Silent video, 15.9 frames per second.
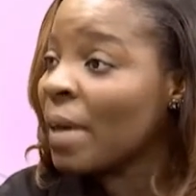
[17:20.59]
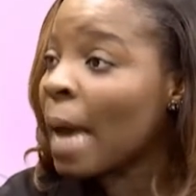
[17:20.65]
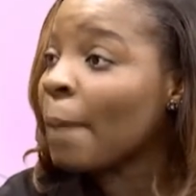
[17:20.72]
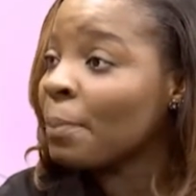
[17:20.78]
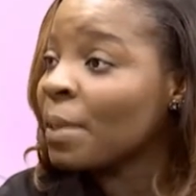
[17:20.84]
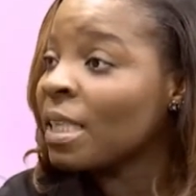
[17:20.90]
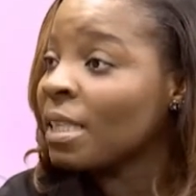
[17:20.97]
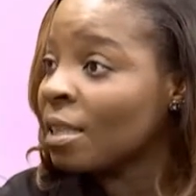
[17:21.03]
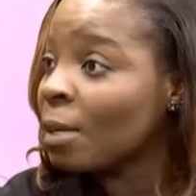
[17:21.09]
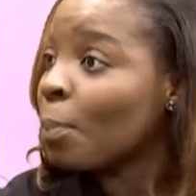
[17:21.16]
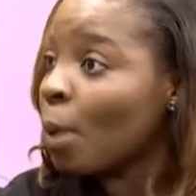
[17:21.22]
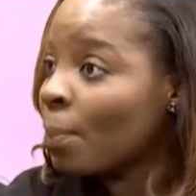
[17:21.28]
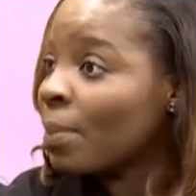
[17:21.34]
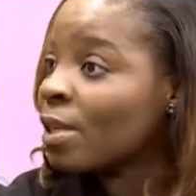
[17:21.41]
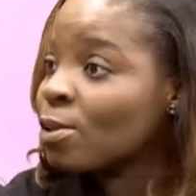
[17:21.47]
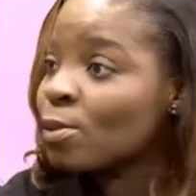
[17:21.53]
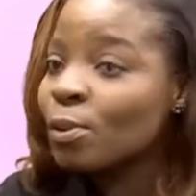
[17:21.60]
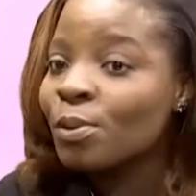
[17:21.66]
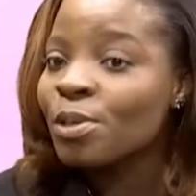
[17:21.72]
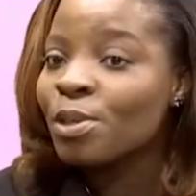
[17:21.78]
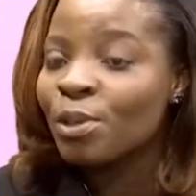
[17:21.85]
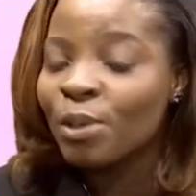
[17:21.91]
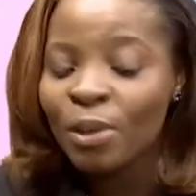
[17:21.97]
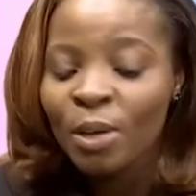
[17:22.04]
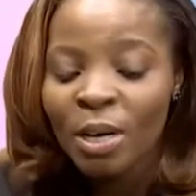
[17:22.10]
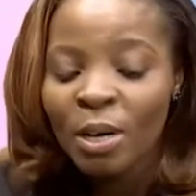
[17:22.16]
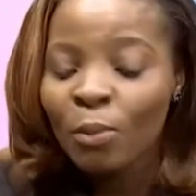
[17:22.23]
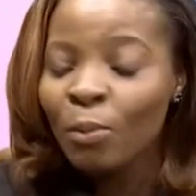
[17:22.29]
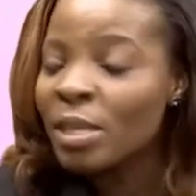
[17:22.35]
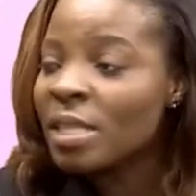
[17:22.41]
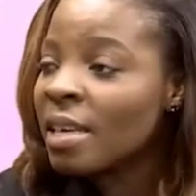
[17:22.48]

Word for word: happening in the public schools, you know, yeah, we true.